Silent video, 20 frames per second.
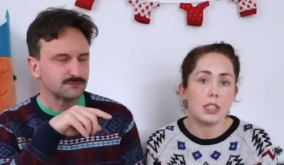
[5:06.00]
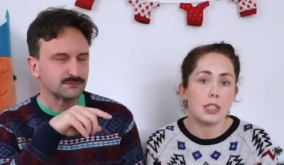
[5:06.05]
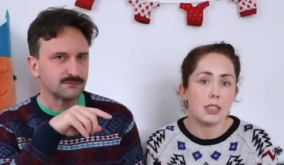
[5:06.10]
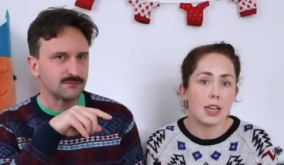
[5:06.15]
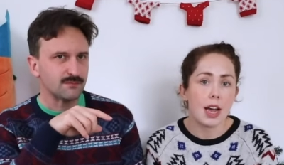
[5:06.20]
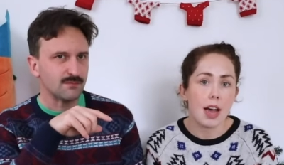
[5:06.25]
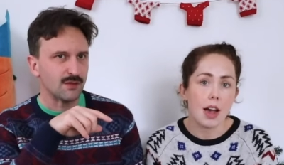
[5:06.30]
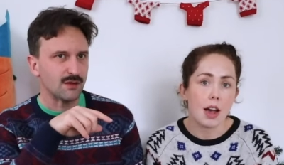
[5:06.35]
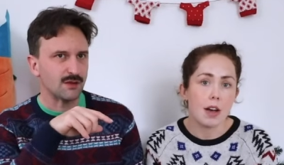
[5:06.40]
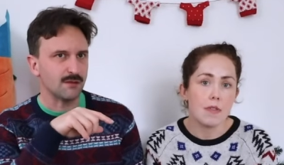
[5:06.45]
Speaker 1: these
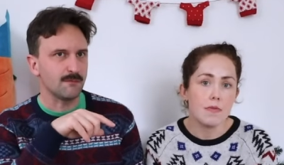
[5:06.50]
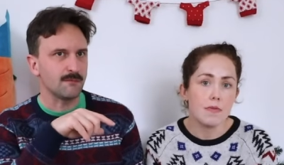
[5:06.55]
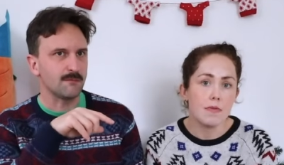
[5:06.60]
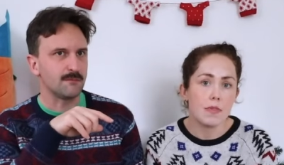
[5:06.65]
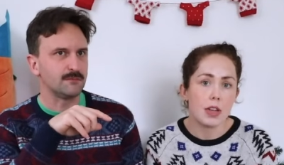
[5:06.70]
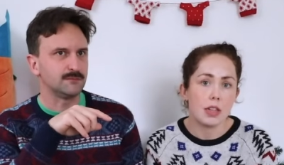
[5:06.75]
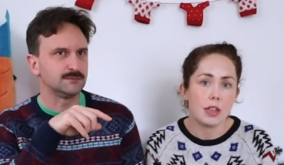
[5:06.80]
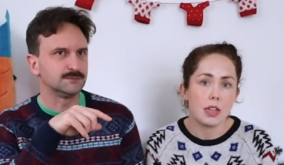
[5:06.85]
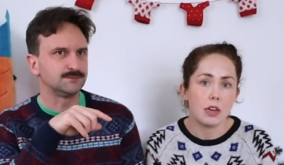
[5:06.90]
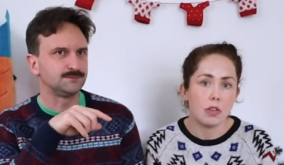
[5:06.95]
have,
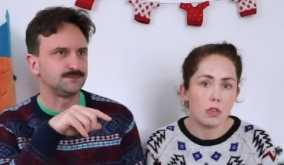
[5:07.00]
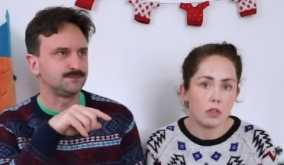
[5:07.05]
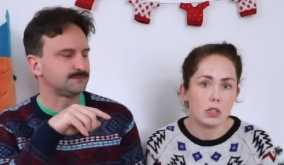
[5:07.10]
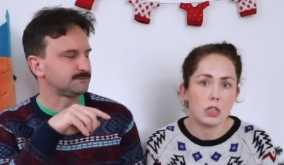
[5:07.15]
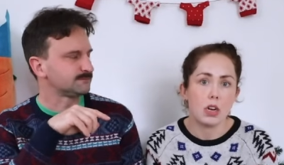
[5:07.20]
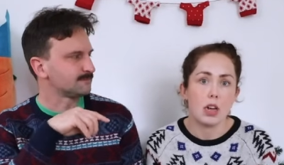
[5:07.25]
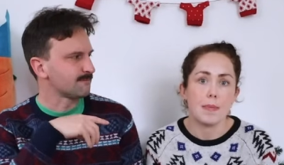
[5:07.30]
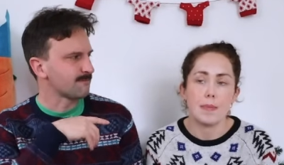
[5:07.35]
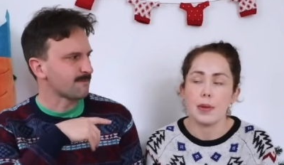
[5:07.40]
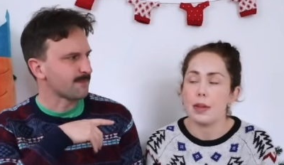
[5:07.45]
and they're not
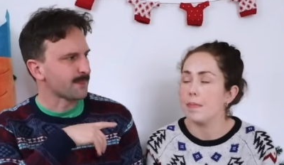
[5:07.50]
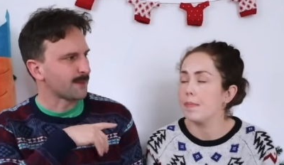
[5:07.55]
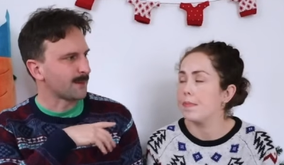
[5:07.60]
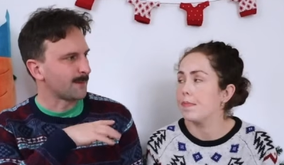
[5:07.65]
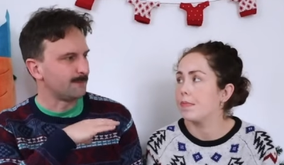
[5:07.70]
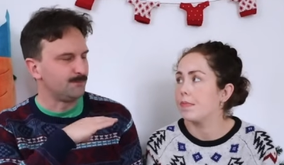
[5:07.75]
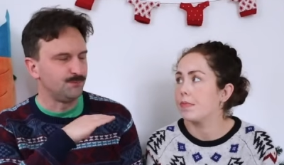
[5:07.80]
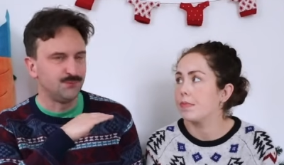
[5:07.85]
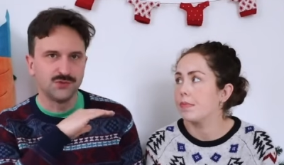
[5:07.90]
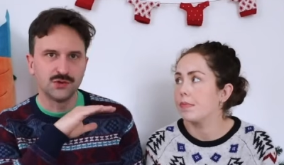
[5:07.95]
slimy.
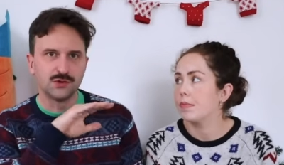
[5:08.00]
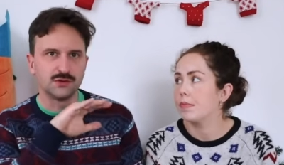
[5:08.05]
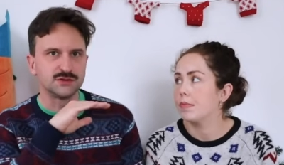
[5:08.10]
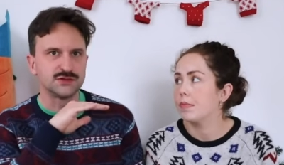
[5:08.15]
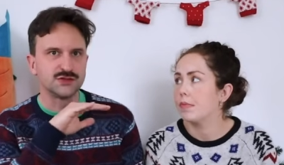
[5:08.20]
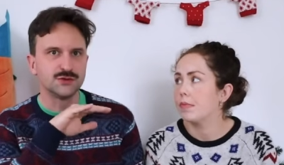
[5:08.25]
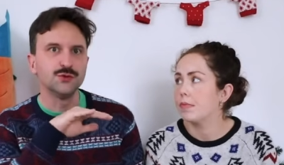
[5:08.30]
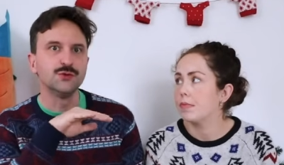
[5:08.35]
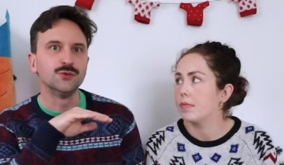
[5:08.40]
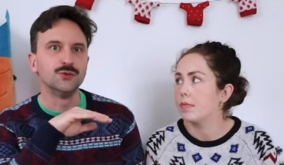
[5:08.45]
Speaker 2: Not
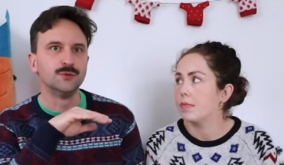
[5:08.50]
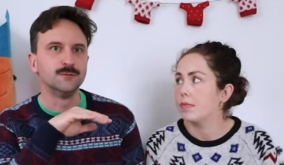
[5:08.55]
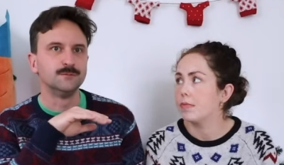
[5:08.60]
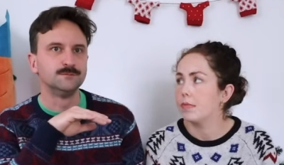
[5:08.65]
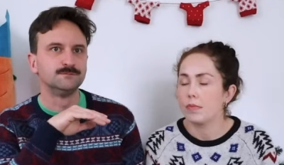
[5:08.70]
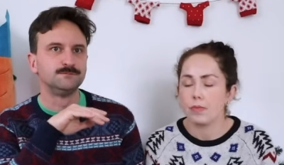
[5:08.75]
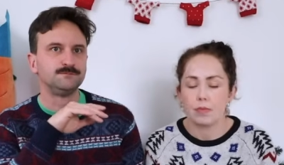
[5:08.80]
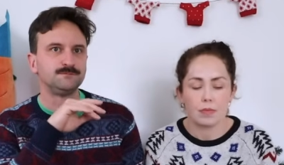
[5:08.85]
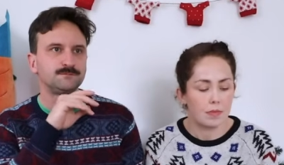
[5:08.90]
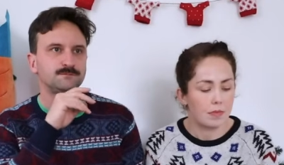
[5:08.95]
at all.
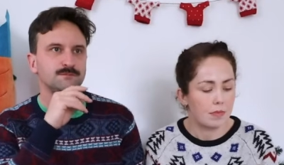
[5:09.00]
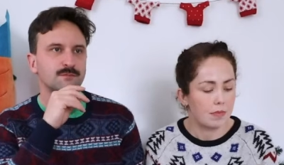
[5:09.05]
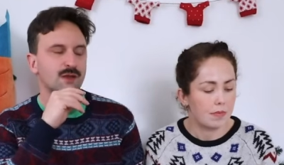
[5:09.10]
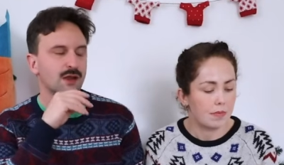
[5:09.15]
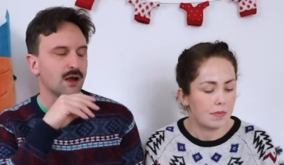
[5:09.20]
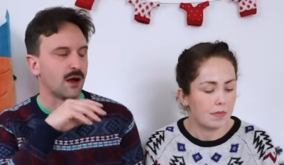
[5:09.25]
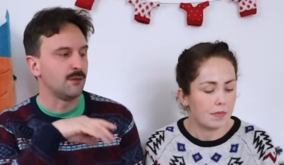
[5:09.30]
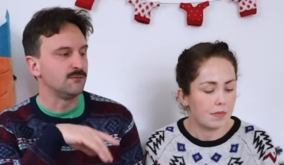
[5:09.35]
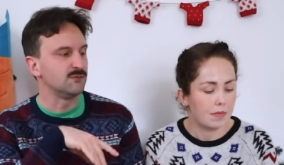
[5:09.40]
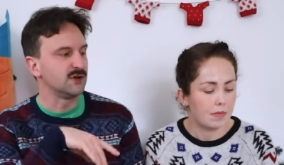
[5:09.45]

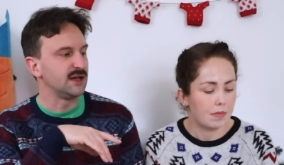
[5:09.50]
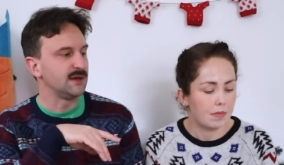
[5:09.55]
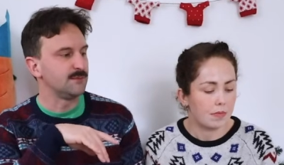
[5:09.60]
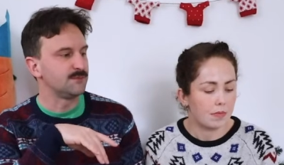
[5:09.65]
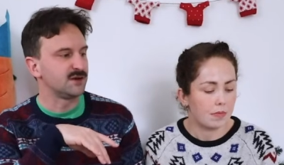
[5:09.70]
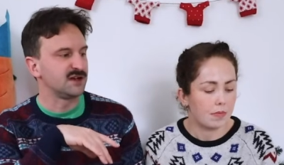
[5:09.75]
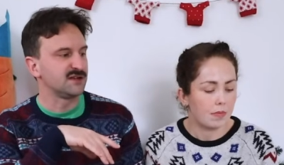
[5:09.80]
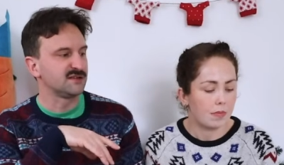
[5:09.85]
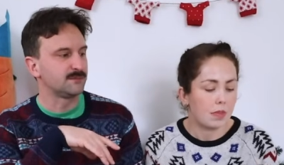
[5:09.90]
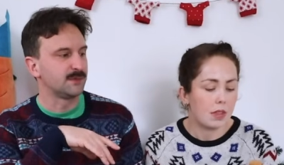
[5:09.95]
I'm really
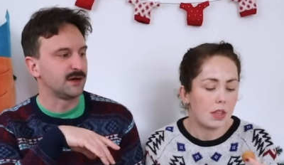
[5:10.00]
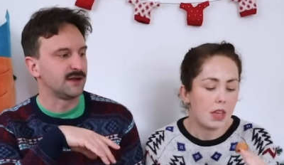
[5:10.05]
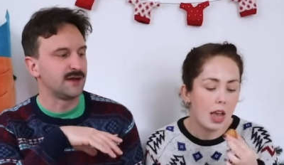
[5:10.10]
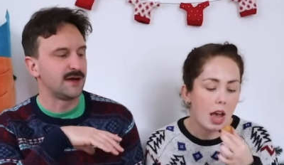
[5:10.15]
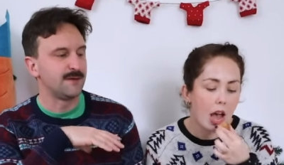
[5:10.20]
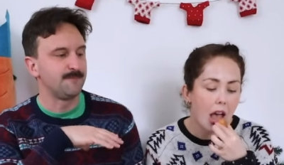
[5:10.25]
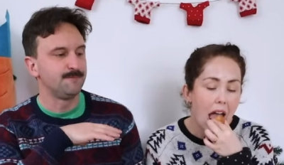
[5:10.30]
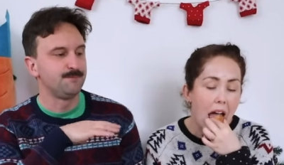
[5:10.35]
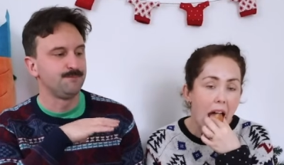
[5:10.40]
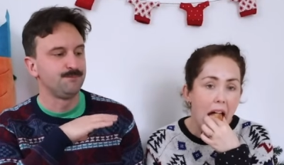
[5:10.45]
impressed by
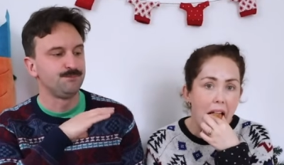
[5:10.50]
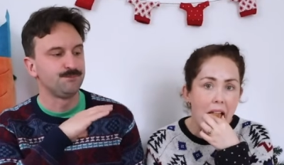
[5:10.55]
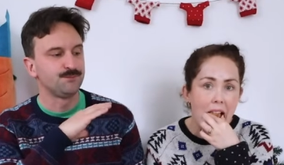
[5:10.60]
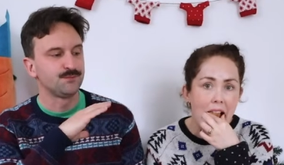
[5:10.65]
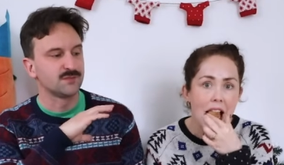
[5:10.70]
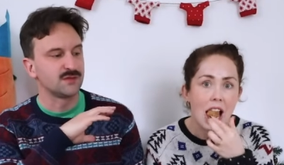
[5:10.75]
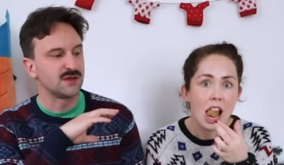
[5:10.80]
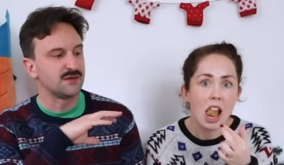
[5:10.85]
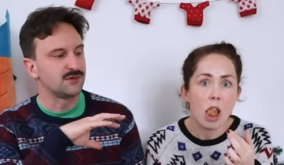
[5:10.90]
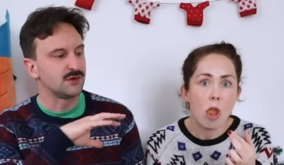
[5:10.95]
yeah. them.
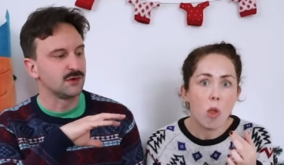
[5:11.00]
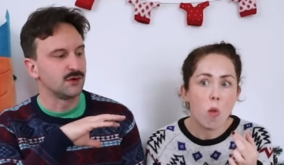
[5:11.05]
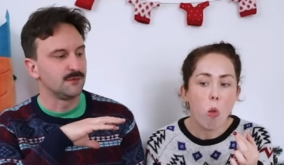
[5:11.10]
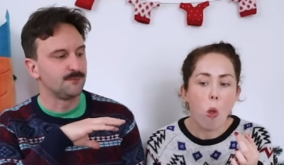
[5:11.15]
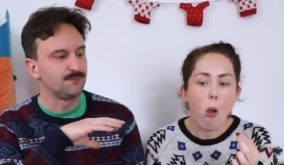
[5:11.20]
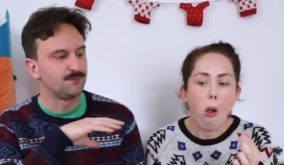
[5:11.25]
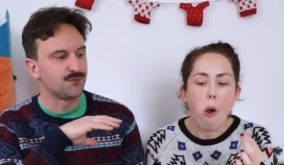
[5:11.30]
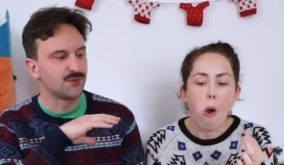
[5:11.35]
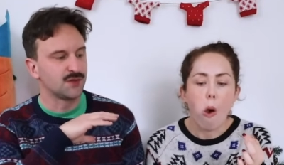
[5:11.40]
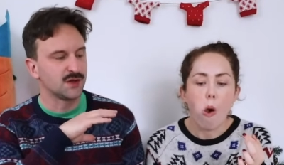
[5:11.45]
They've
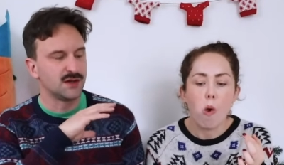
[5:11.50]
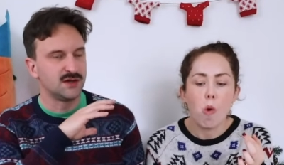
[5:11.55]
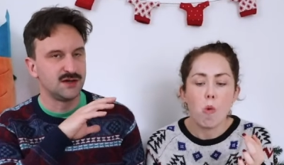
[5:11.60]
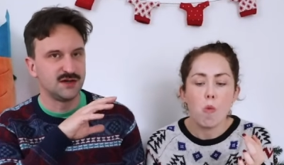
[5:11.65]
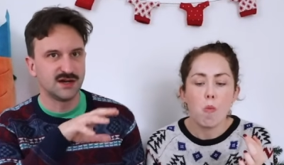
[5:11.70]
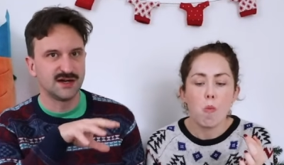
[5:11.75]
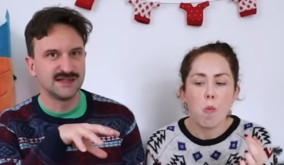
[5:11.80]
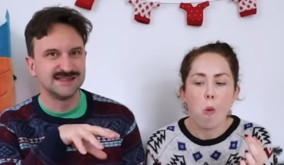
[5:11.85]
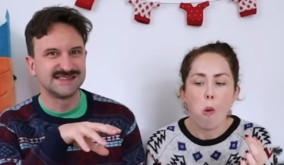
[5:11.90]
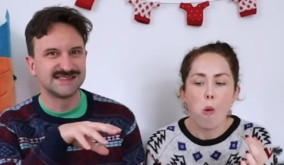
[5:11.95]
got a
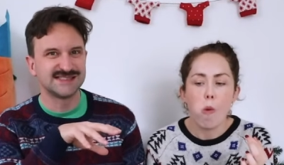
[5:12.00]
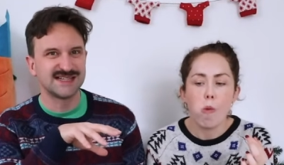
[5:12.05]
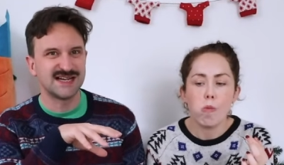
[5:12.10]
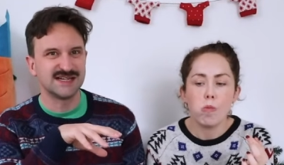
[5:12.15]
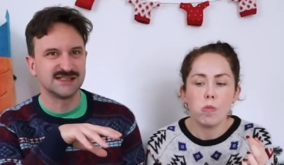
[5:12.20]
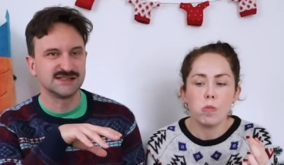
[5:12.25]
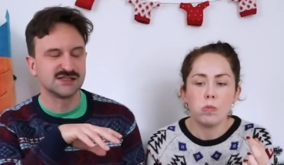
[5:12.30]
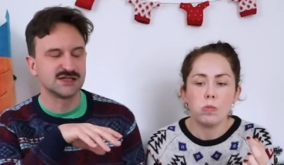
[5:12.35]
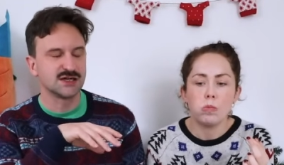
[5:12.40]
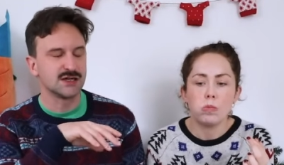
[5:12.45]
nice
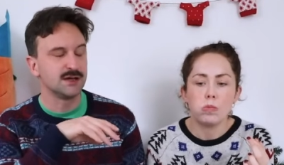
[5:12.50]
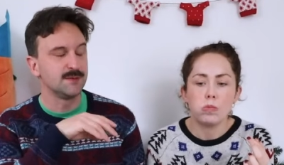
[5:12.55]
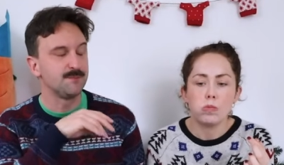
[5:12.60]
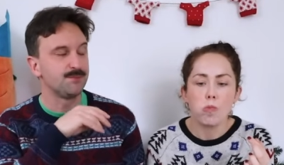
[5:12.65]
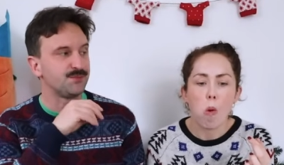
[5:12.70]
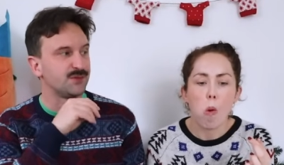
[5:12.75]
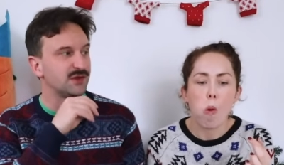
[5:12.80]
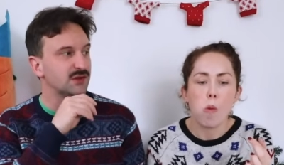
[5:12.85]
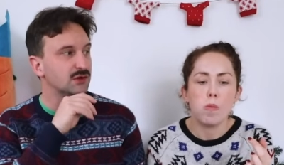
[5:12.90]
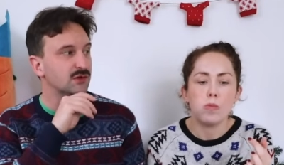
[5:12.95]
texture.
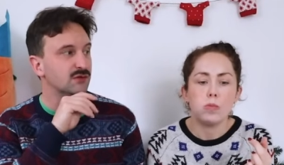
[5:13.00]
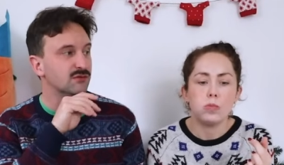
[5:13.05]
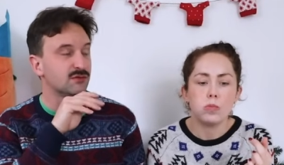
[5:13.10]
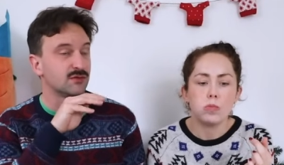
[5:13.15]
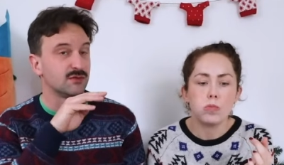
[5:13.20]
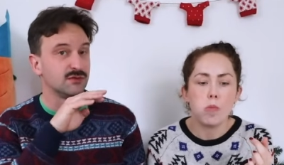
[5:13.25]
They've got